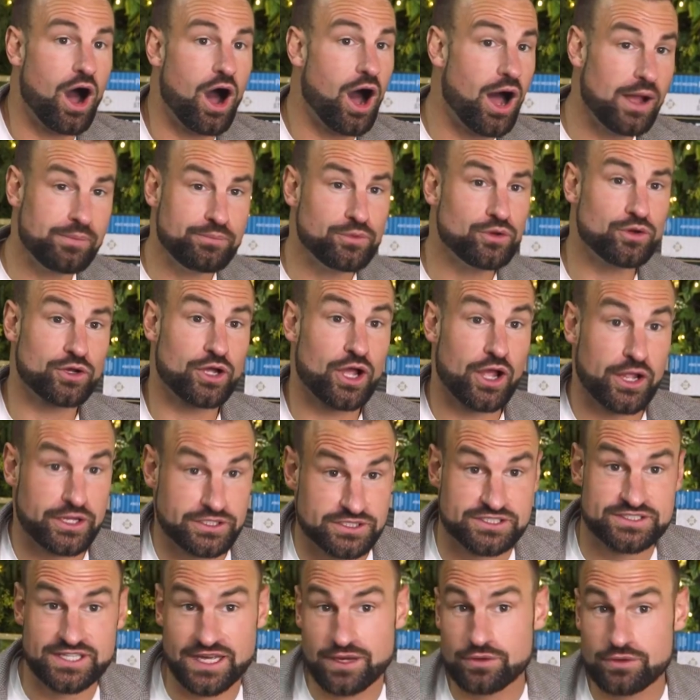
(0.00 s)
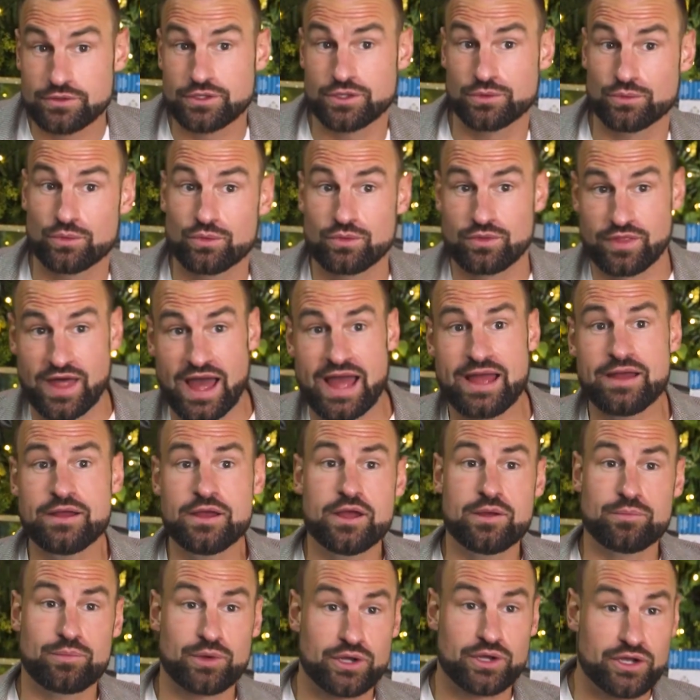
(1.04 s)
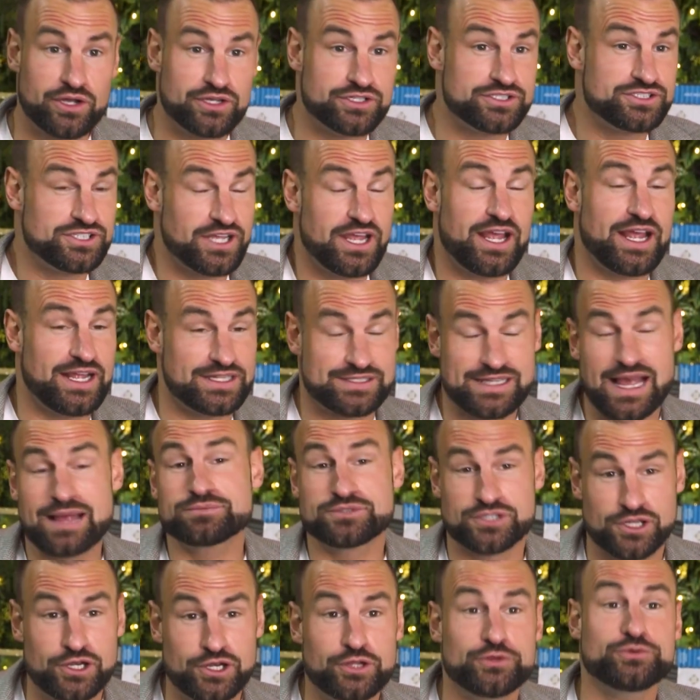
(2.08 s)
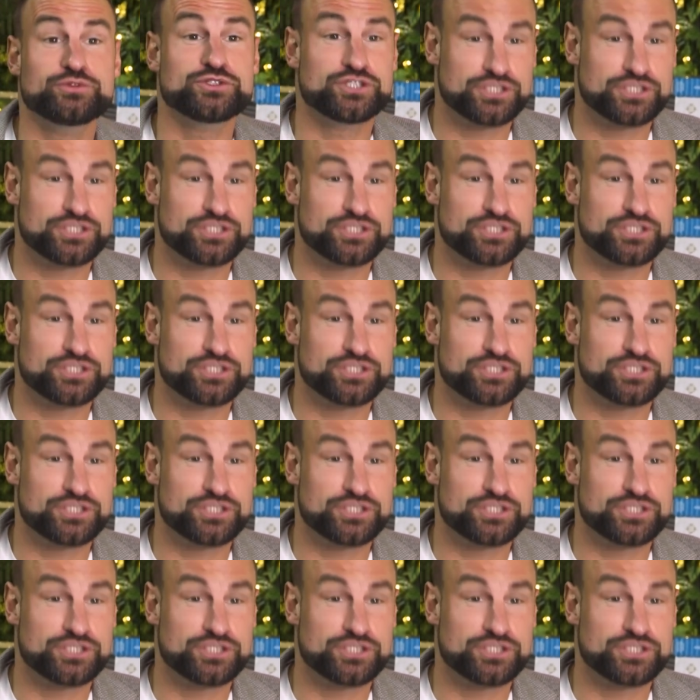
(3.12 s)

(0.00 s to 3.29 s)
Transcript: I'm not going to tell you all that because it's absolute.